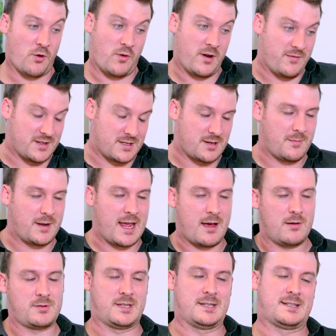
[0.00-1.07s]
or even somebody
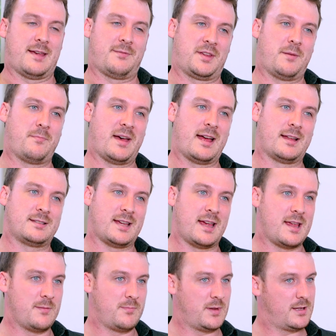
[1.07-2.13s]
else is having a bad
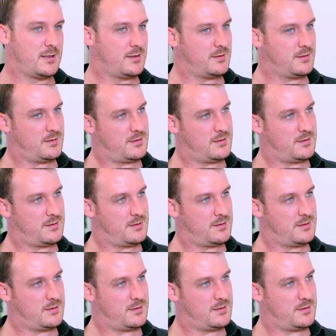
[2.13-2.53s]
day, but